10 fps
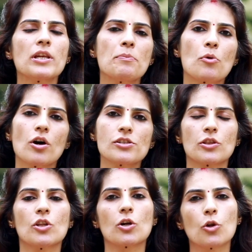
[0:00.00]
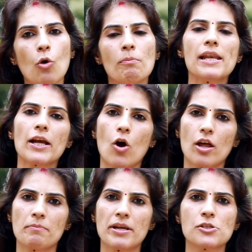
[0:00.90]
only brought the global
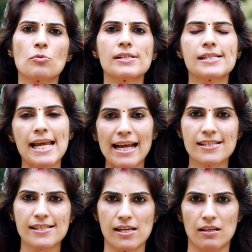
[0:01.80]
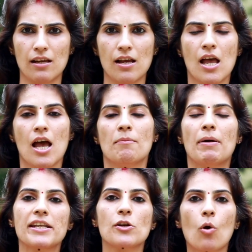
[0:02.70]
economy to a standstill,
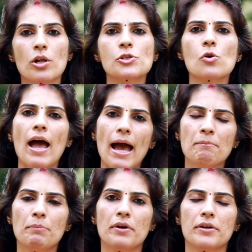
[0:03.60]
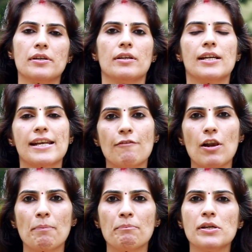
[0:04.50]
but it also hampered the
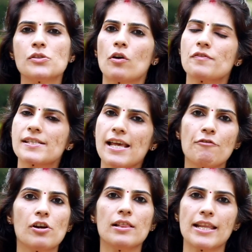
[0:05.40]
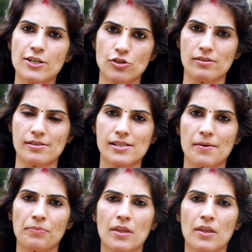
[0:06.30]
development of several nations.